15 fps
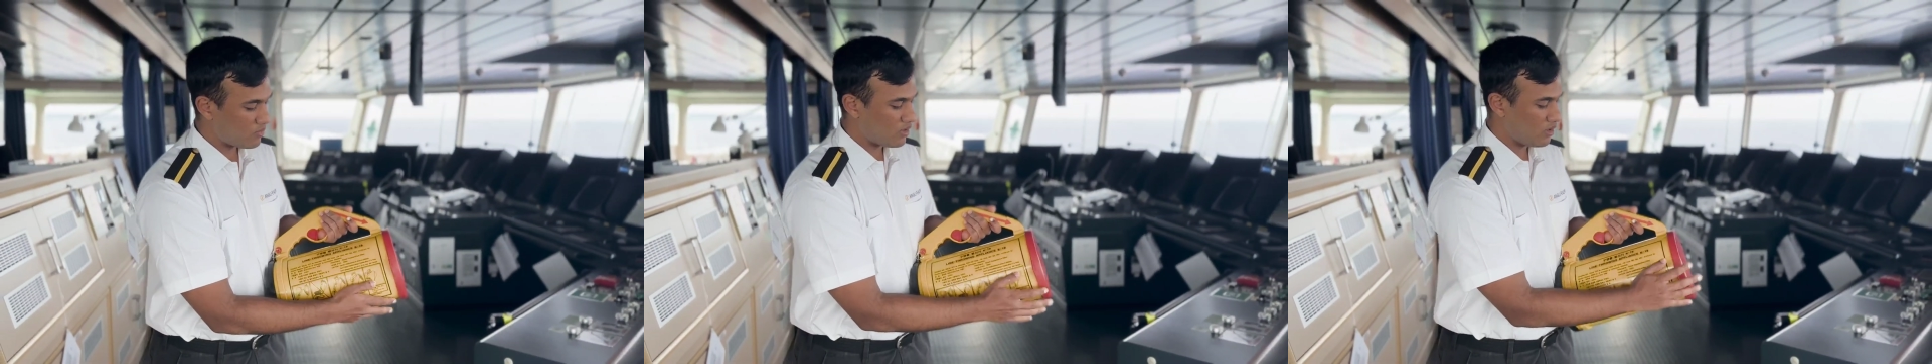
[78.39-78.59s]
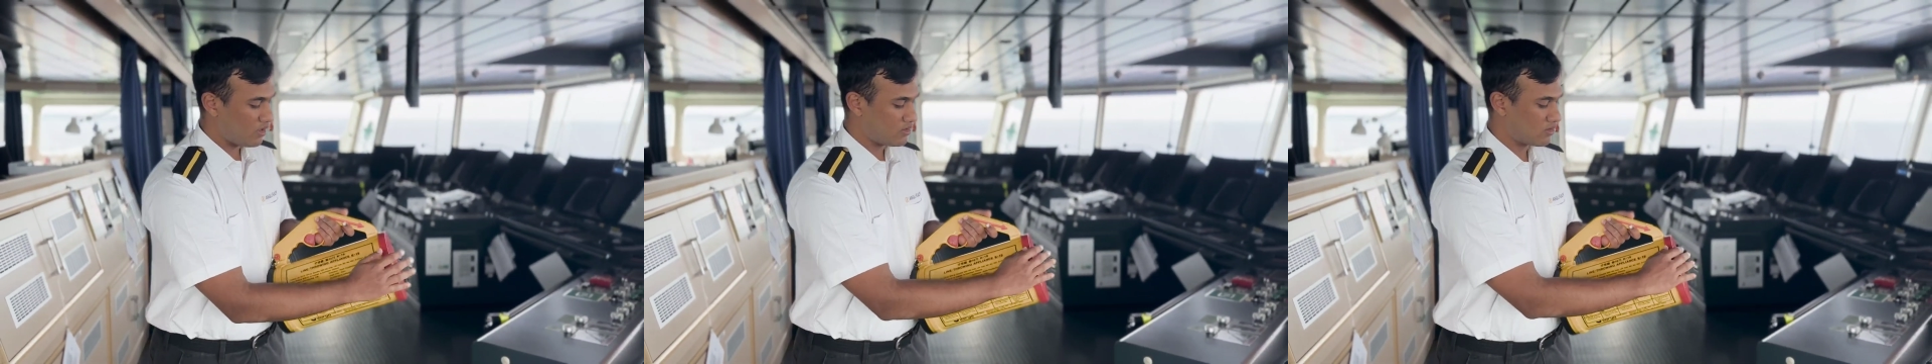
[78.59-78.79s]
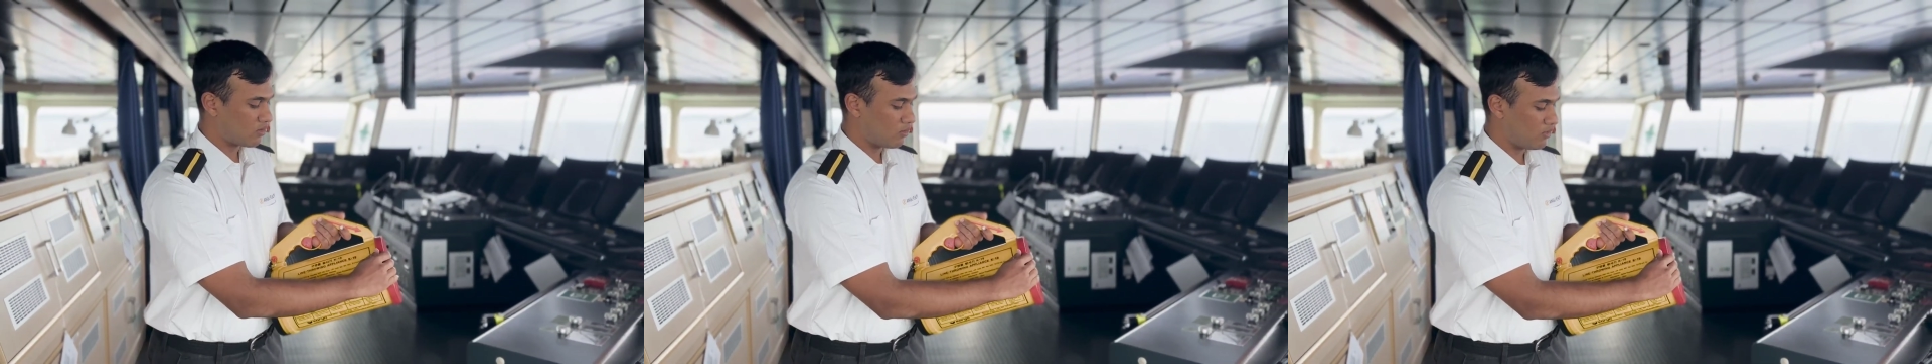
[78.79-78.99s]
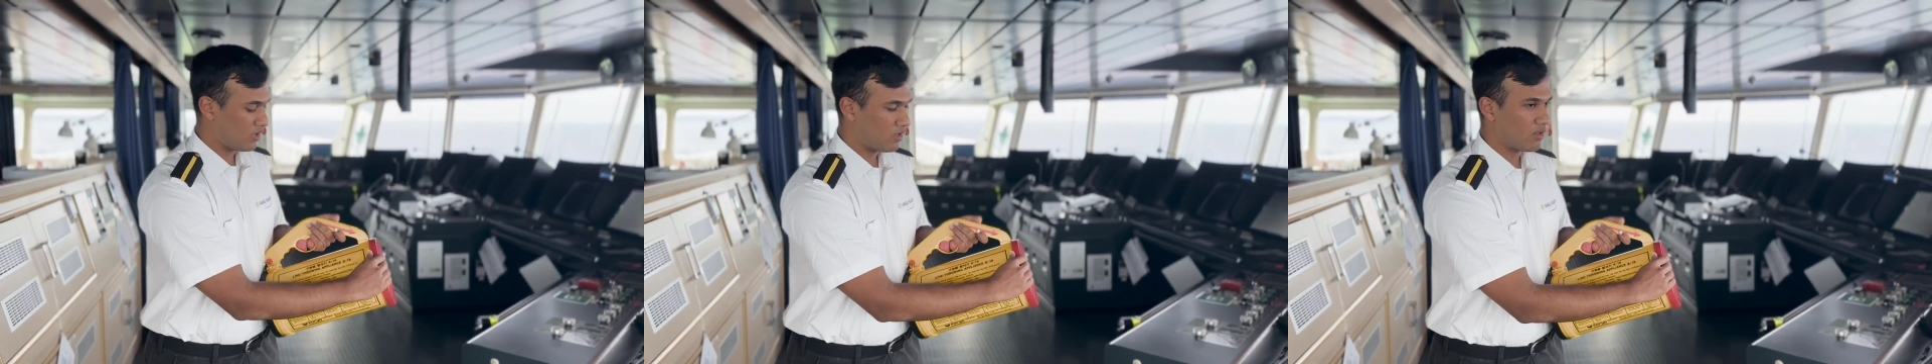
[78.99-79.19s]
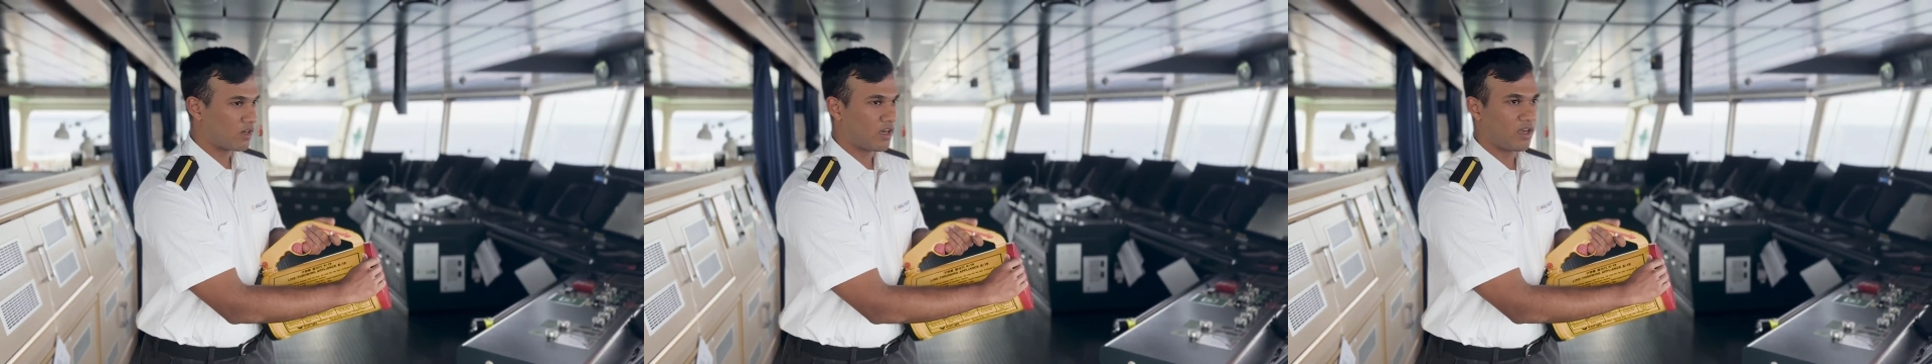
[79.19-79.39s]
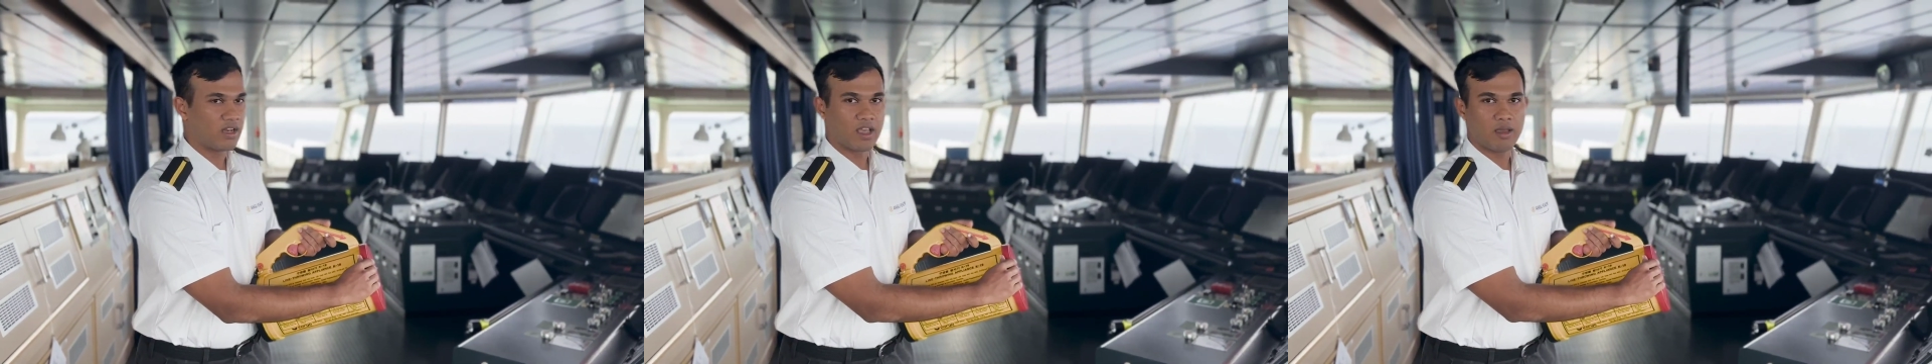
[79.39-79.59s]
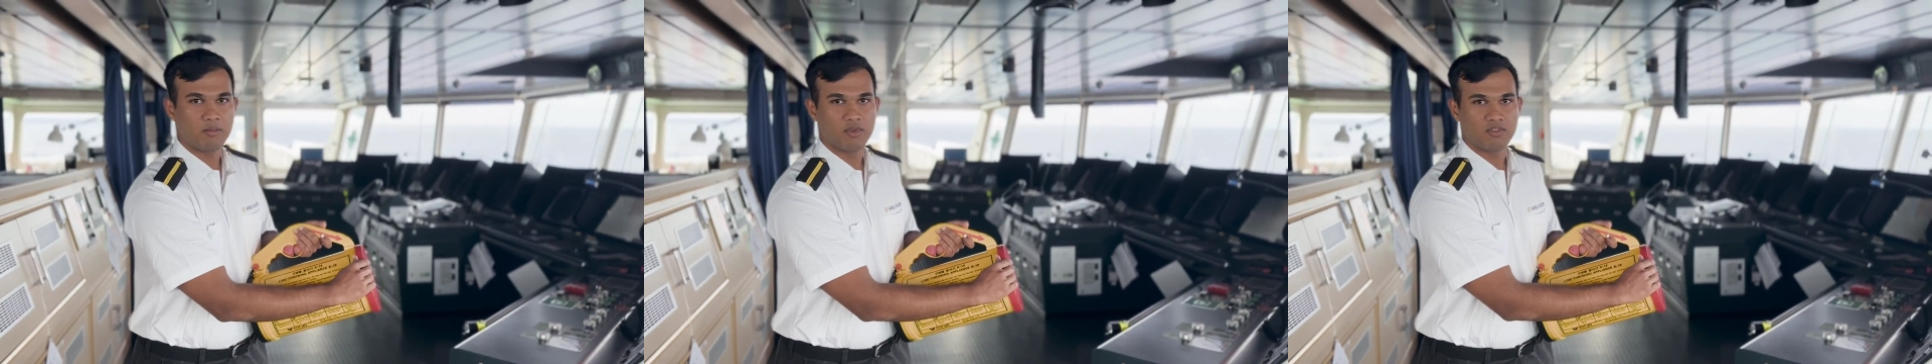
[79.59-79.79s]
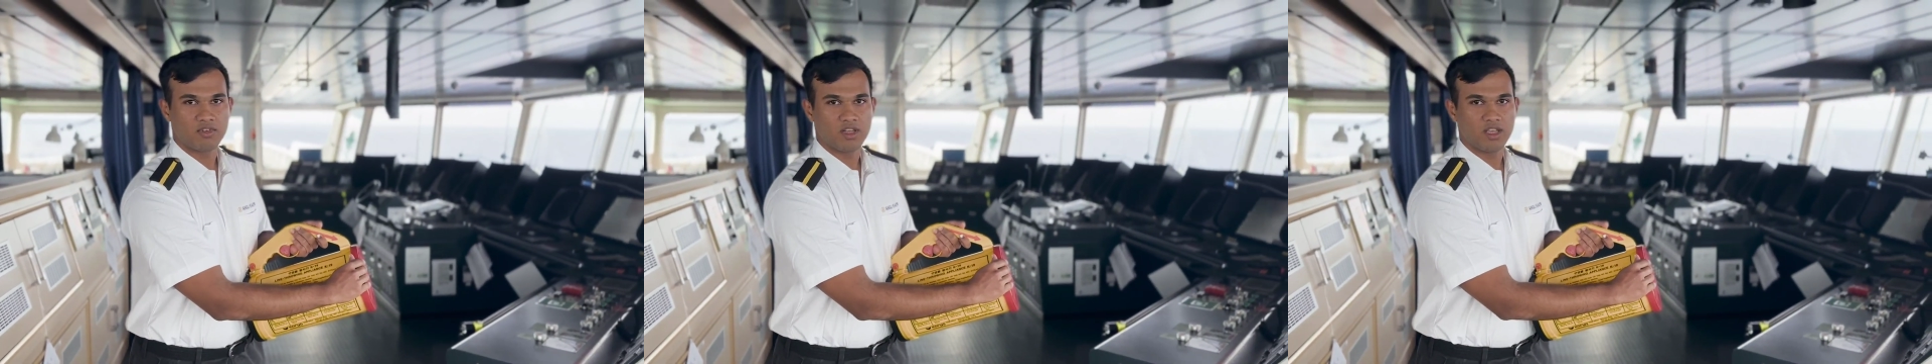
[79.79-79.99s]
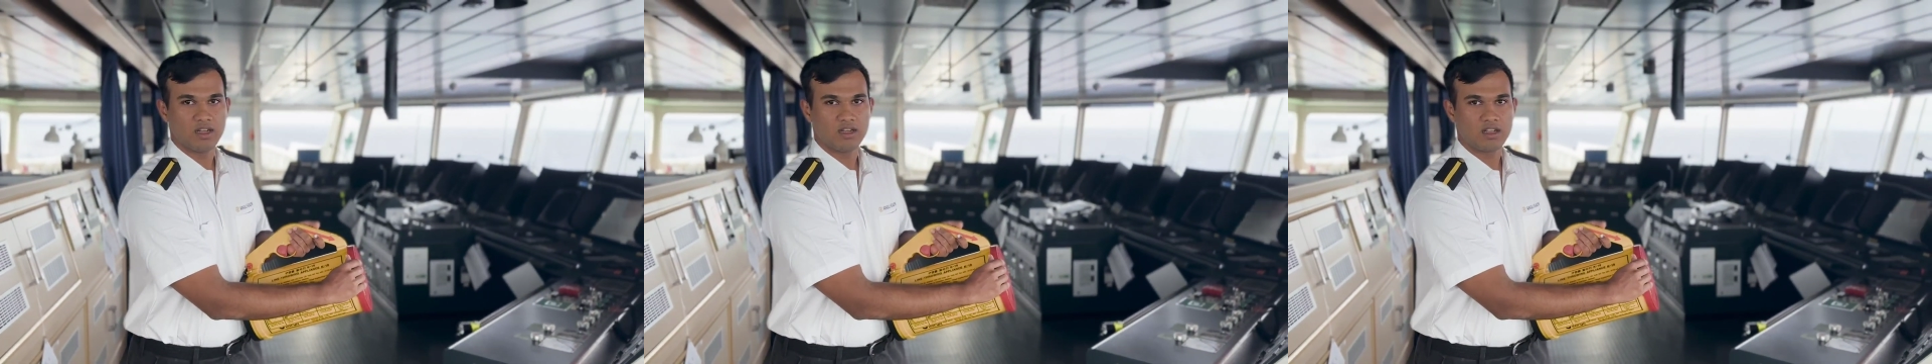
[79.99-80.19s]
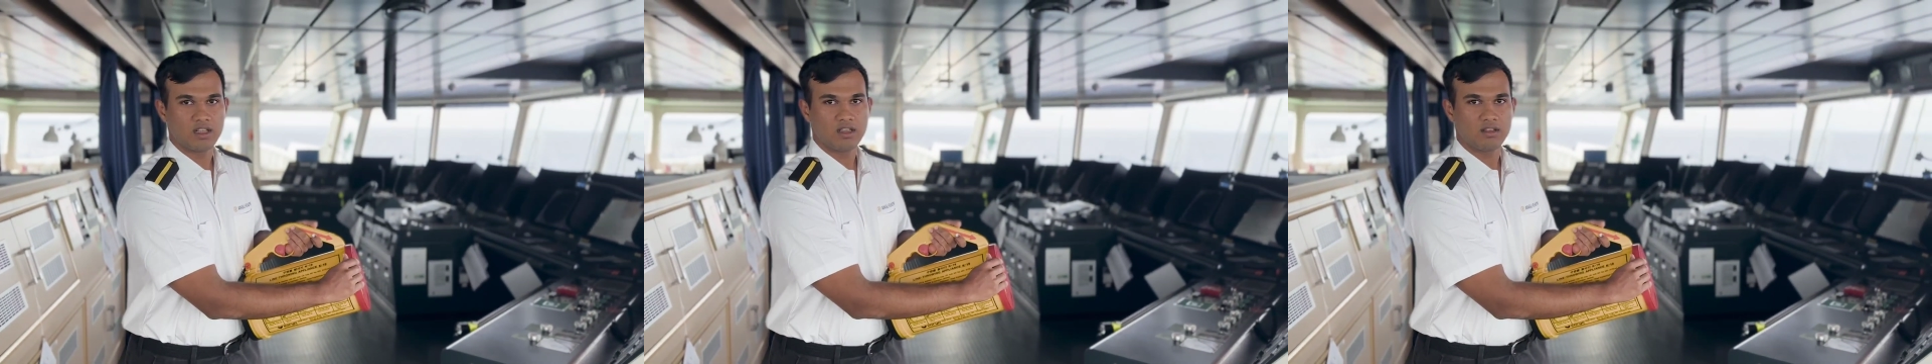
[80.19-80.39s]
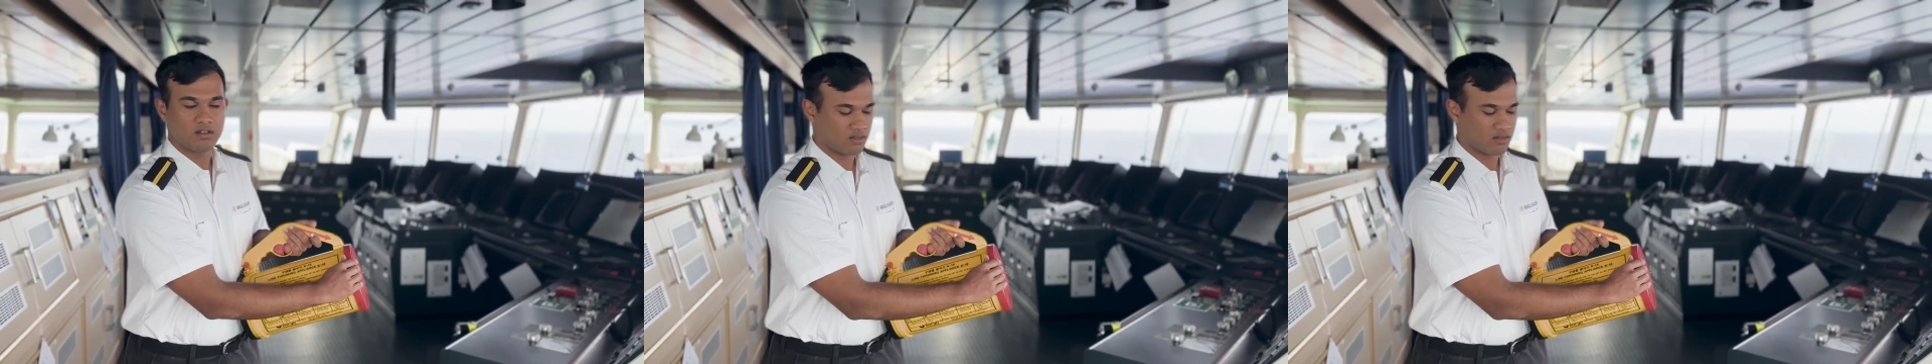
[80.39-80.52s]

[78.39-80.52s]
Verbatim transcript: is removing the red cap of the LTA.